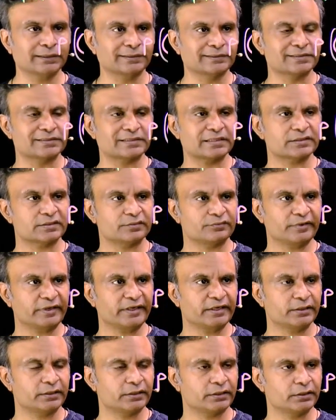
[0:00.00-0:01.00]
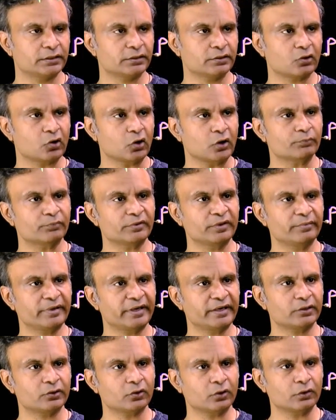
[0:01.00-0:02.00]
This is event
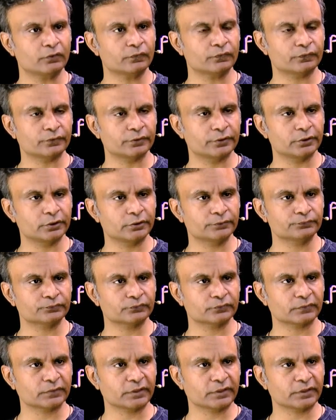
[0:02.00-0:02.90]
complement of